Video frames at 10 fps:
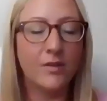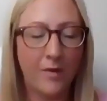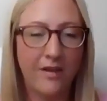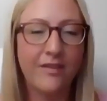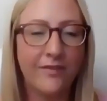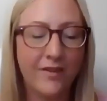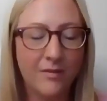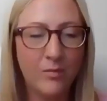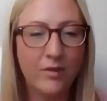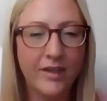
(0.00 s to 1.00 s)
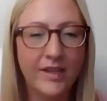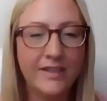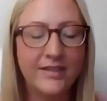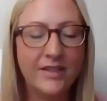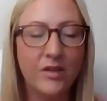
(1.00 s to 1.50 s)
swath of our
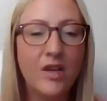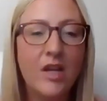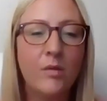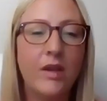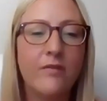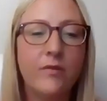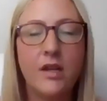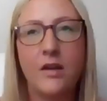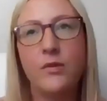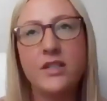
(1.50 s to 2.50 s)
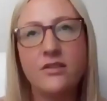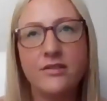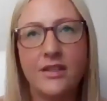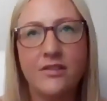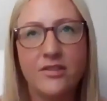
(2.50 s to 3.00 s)
employees. So we have regional
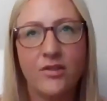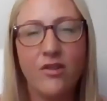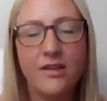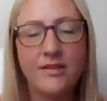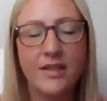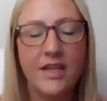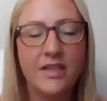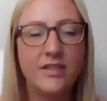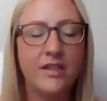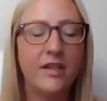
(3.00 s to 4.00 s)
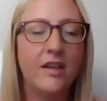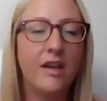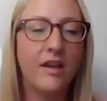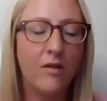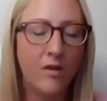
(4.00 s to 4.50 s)
centers across the nation,
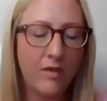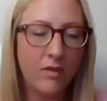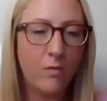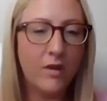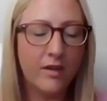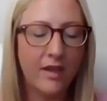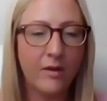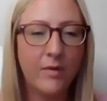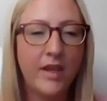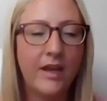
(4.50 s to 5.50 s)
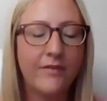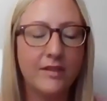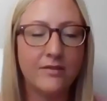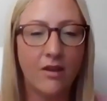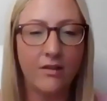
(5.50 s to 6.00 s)
and the one here we have
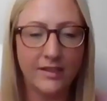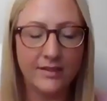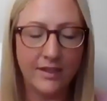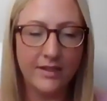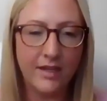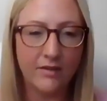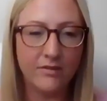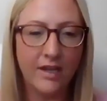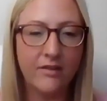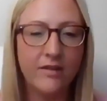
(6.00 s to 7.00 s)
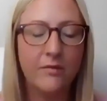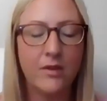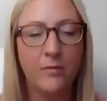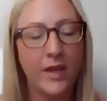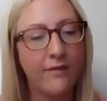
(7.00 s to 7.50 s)
in Salt Lake City downtown, and
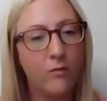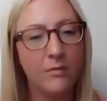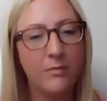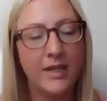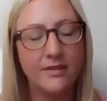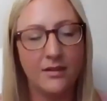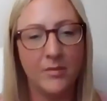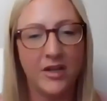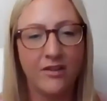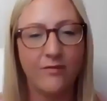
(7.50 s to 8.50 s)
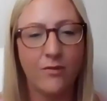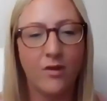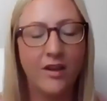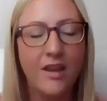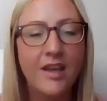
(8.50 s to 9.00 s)
then we have one based in American
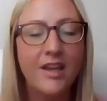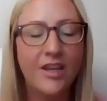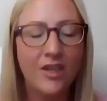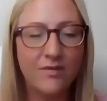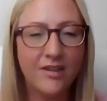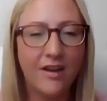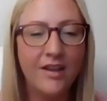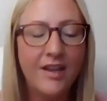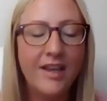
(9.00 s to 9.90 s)
Fork, Utah.